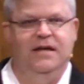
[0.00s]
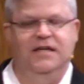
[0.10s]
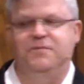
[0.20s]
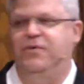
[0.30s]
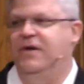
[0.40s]

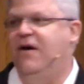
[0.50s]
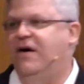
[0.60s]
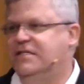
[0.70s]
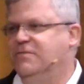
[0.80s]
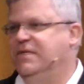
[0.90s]
It's pretty
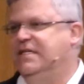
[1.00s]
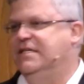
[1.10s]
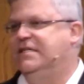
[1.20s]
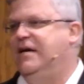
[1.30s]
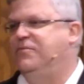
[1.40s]
awesome when the
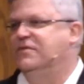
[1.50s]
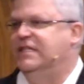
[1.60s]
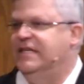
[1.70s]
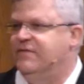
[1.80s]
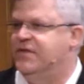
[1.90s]
disciples
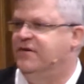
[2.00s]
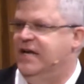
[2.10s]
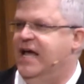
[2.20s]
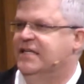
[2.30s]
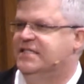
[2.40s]
leave their
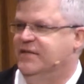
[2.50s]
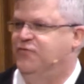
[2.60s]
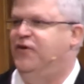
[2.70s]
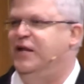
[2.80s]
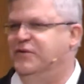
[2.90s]
nets and
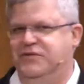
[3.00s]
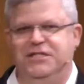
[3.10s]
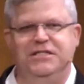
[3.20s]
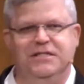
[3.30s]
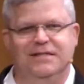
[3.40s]
follow
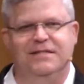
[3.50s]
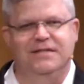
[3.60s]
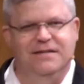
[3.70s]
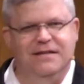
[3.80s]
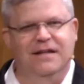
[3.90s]

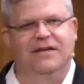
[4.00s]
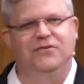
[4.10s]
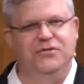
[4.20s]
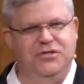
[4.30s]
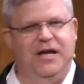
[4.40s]
Jesus.
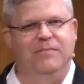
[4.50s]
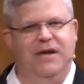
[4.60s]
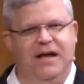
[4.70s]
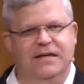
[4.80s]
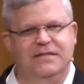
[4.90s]
Good job,
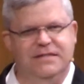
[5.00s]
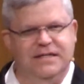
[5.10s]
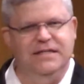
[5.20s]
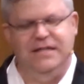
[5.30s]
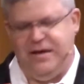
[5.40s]
guys. They
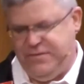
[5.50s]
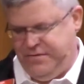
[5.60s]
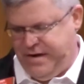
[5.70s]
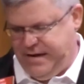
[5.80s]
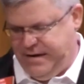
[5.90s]
did that one
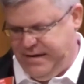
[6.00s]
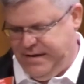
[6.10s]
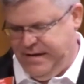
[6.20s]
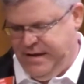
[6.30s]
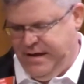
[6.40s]
right.
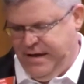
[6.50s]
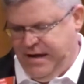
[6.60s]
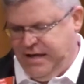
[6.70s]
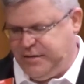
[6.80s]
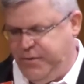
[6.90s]

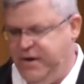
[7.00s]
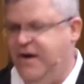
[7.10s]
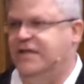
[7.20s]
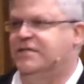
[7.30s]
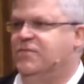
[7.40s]
It's pretty
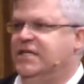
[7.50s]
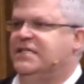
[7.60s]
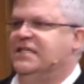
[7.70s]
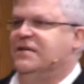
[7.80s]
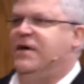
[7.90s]
awesome when he
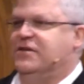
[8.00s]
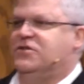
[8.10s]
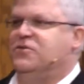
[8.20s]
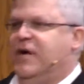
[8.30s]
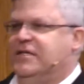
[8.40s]
sends them out
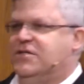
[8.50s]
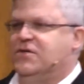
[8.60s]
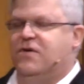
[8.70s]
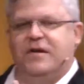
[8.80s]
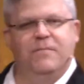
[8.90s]
two by
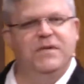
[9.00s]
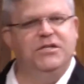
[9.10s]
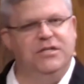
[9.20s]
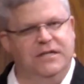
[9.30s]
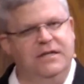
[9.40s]
two on a
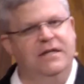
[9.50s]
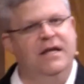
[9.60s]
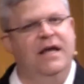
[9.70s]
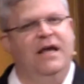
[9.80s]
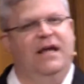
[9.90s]
mission
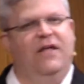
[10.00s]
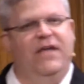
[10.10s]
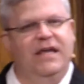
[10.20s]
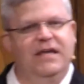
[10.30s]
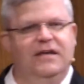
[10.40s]
and
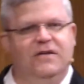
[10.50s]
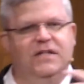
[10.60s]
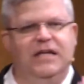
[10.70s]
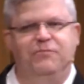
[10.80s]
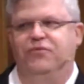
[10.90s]
they heal
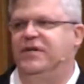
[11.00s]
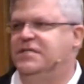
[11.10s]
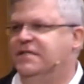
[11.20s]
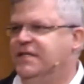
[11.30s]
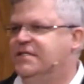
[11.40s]
and they
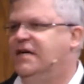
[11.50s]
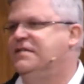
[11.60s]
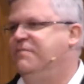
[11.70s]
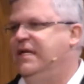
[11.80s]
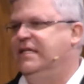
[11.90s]
preach and they
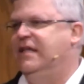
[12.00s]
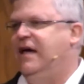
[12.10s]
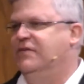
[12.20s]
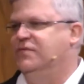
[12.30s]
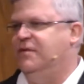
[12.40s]
touch many
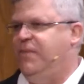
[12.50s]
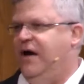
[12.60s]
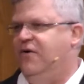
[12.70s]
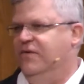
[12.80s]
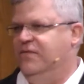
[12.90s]
lives with the
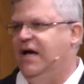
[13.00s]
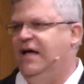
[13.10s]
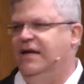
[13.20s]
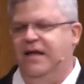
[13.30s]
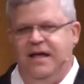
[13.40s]
power of
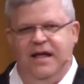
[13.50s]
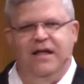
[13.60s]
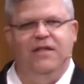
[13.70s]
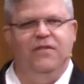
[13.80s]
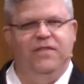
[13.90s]
God.
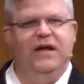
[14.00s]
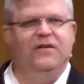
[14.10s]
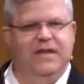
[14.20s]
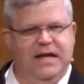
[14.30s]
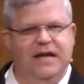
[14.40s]

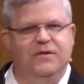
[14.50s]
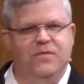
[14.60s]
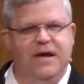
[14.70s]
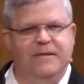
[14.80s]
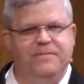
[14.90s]
There they got it
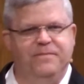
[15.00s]
right.